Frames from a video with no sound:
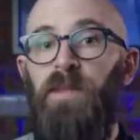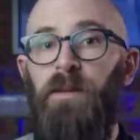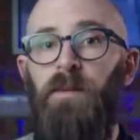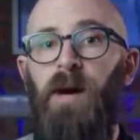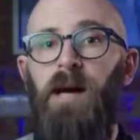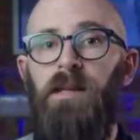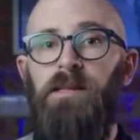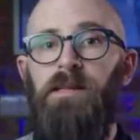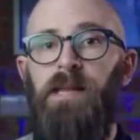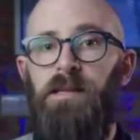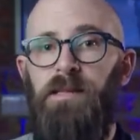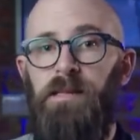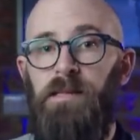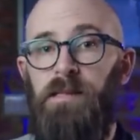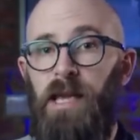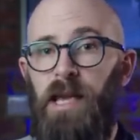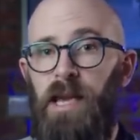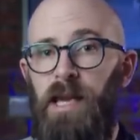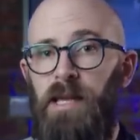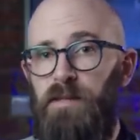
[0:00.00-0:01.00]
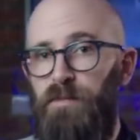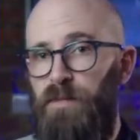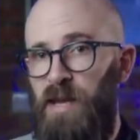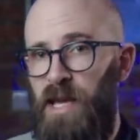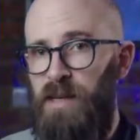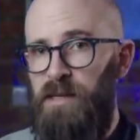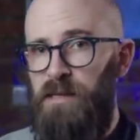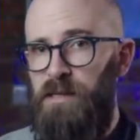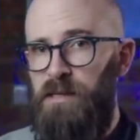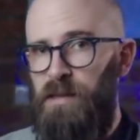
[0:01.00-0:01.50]
The mask has its ears
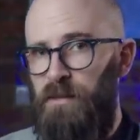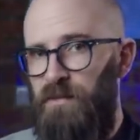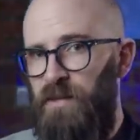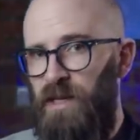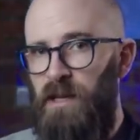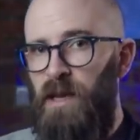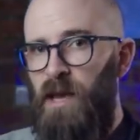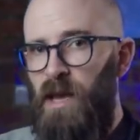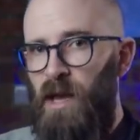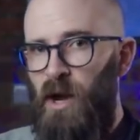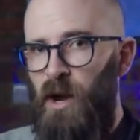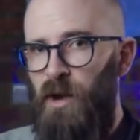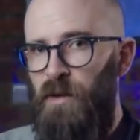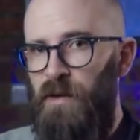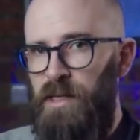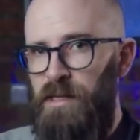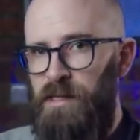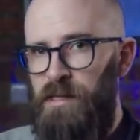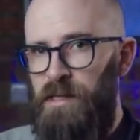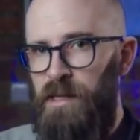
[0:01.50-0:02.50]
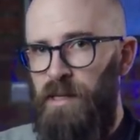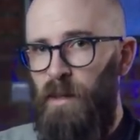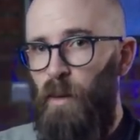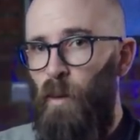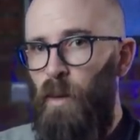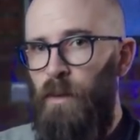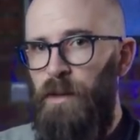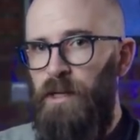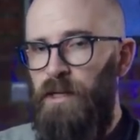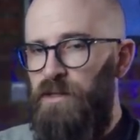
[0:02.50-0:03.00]
pierced, something only seen in
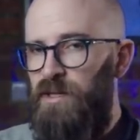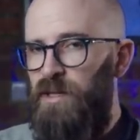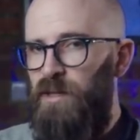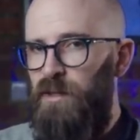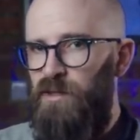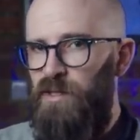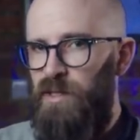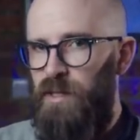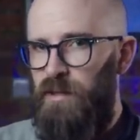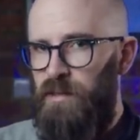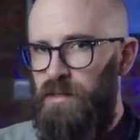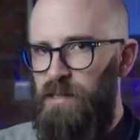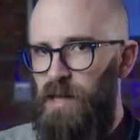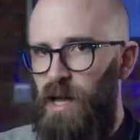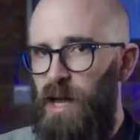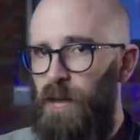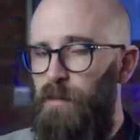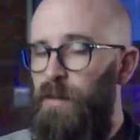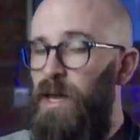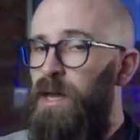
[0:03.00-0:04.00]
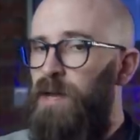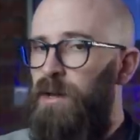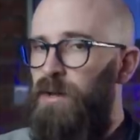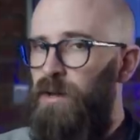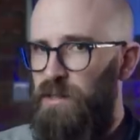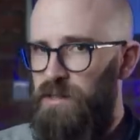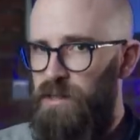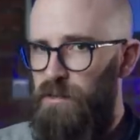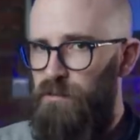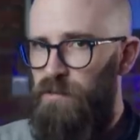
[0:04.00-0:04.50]
women and children at the time,
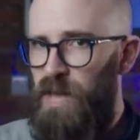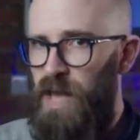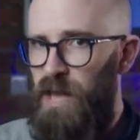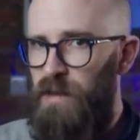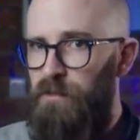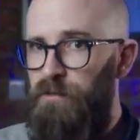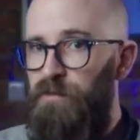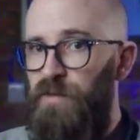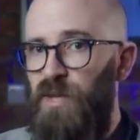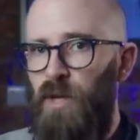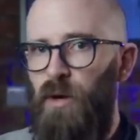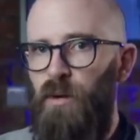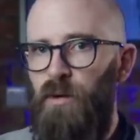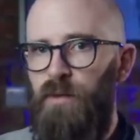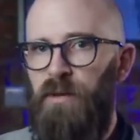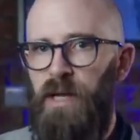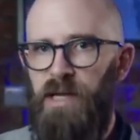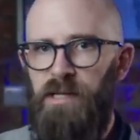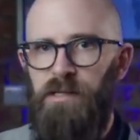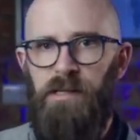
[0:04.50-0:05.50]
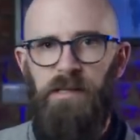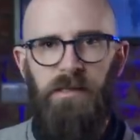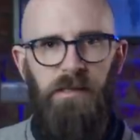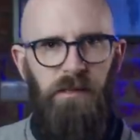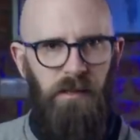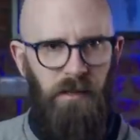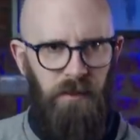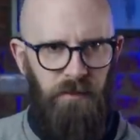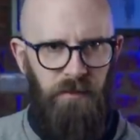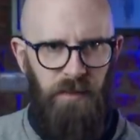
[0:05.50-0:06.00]
not in men. The gold faces
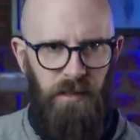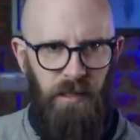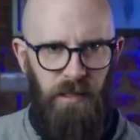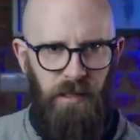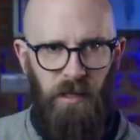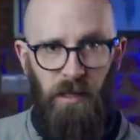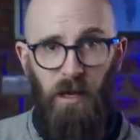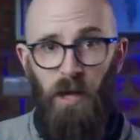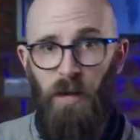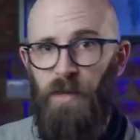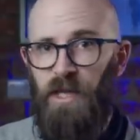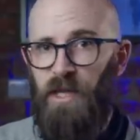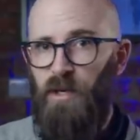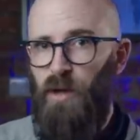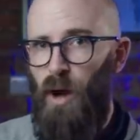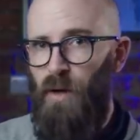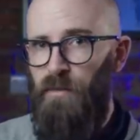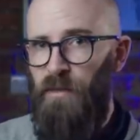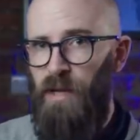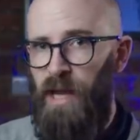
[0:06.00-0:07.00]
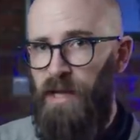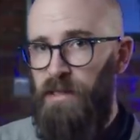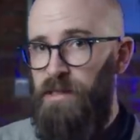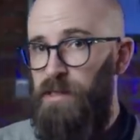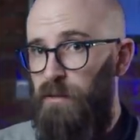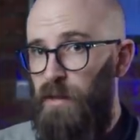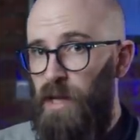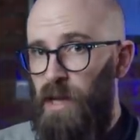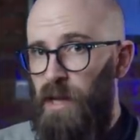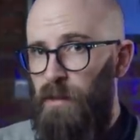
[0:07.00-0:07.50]
of the canopic coffinets
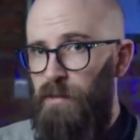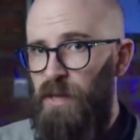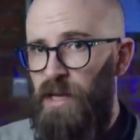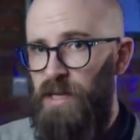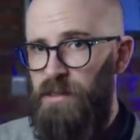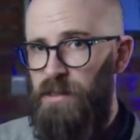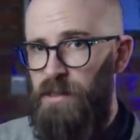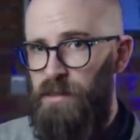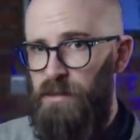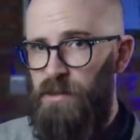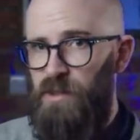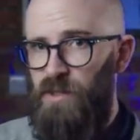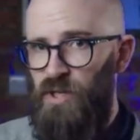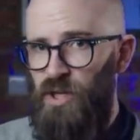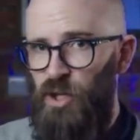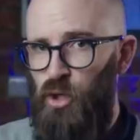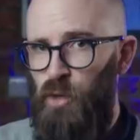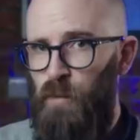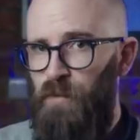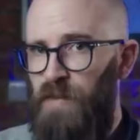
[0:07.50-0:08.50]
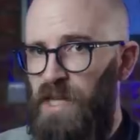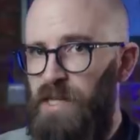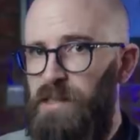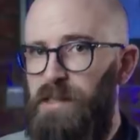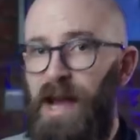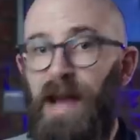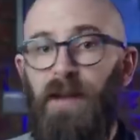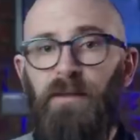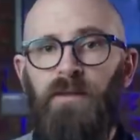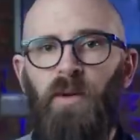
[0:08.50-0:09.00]
have piercings too. It's
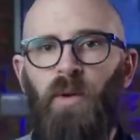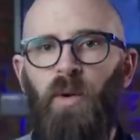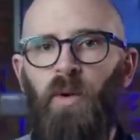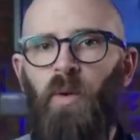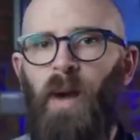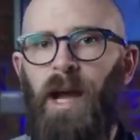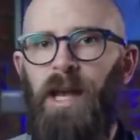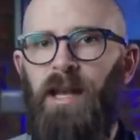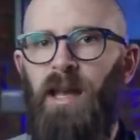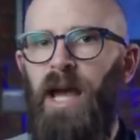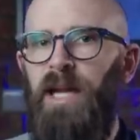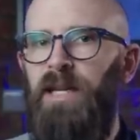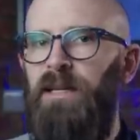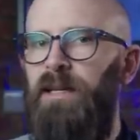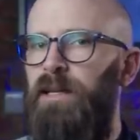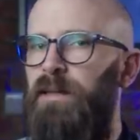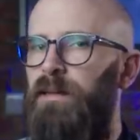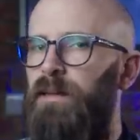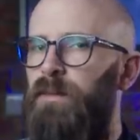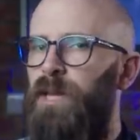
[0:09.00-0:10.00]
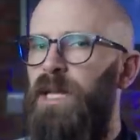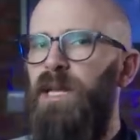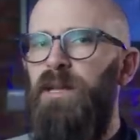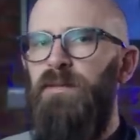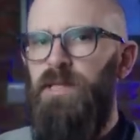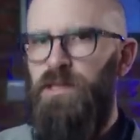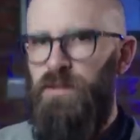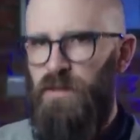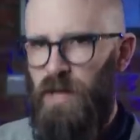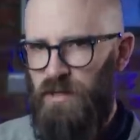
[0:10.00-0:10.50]
now thought quite likely that many of
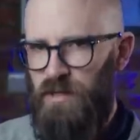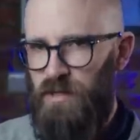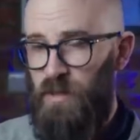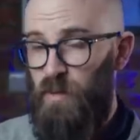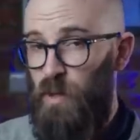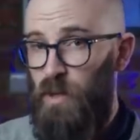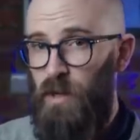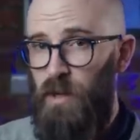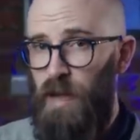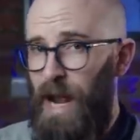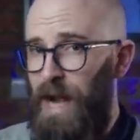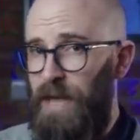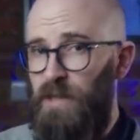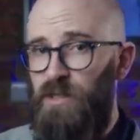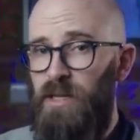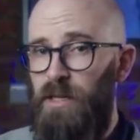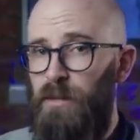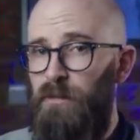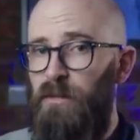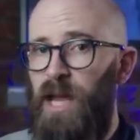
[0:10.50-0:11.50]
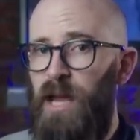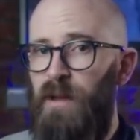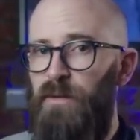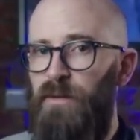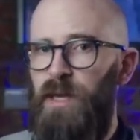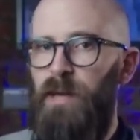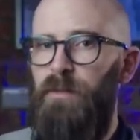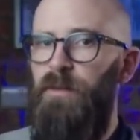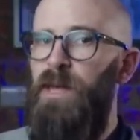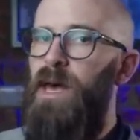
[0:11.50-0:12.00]
his treasures were not actually made
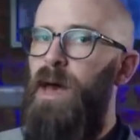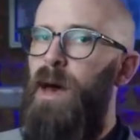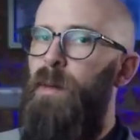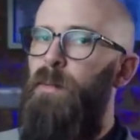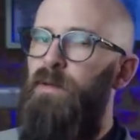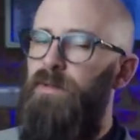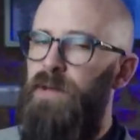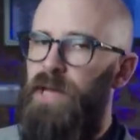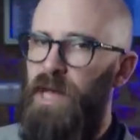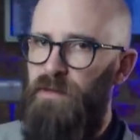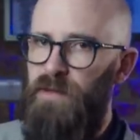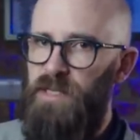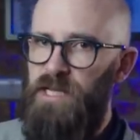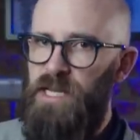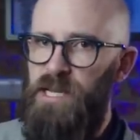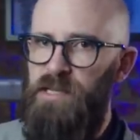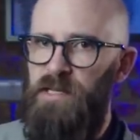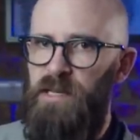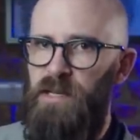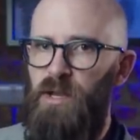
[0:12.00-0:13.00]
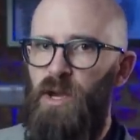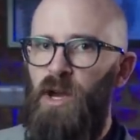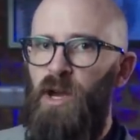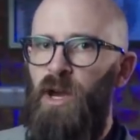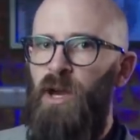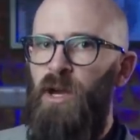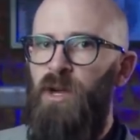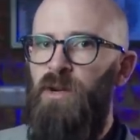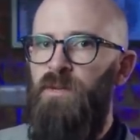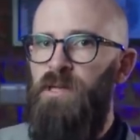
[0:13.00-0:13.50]
for him, but for Nefertiti,
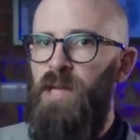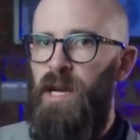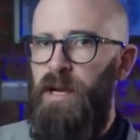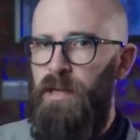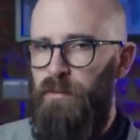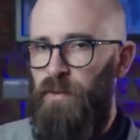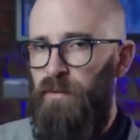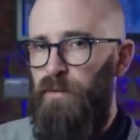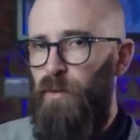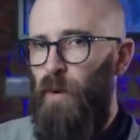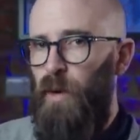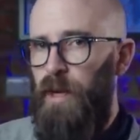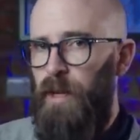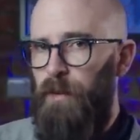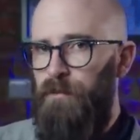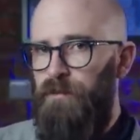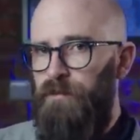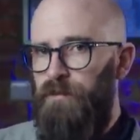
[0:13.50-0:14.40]
who died before him.